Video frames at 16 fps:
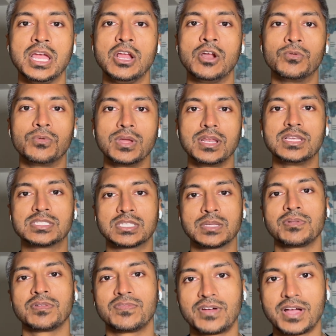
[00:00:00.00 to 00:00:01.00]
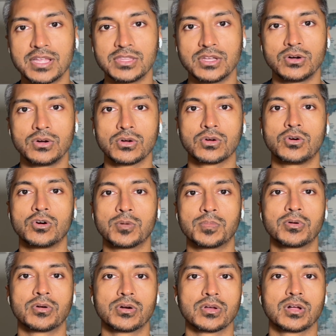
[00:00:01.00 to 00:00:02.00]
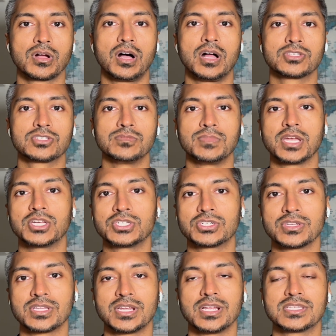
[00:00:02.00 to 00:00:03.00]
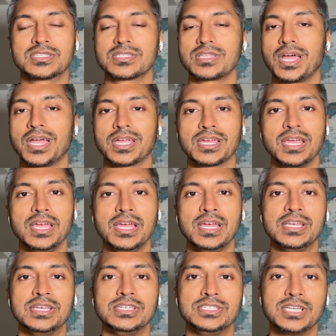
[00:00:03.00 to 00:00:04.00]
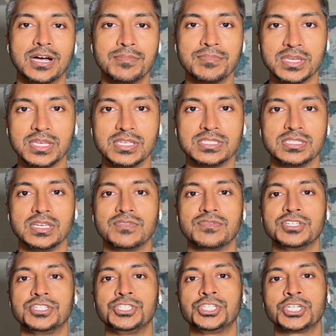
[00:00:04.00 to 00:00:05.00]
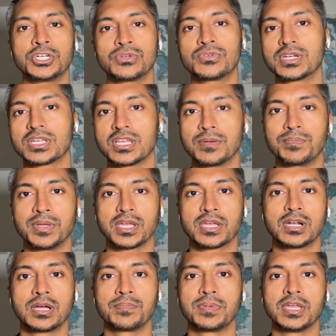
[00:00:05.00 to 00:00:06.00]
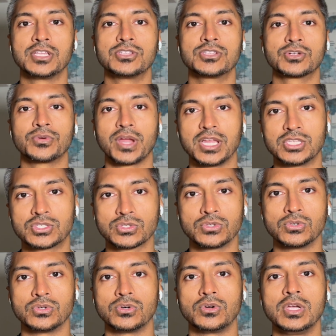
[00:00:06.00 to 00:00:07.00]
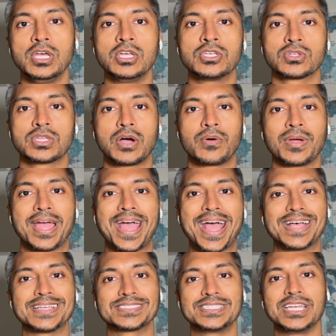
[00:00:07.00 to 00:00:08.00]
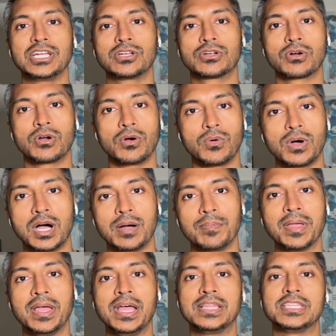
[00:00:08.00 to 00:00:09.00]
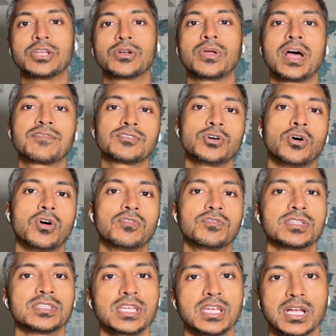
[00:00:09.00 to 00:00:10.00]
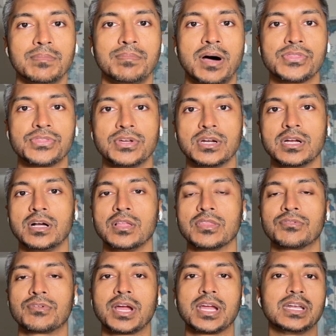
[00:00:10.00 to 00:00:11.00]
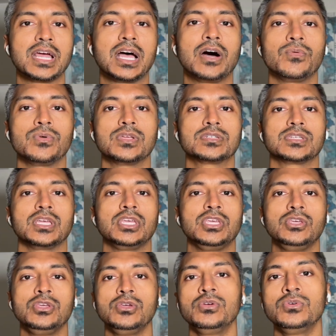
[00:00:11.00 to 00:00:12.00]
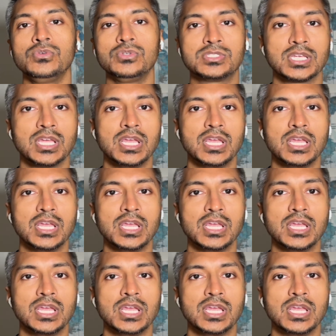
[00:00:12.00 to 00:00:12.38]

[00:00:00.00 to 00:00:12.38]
really simplifying the whole core protocol to make sure that it's like dumb easy. Even children can pick it up in grade school, so that way as they grow up, they don't have to overthink about their health. Right now, there's a huge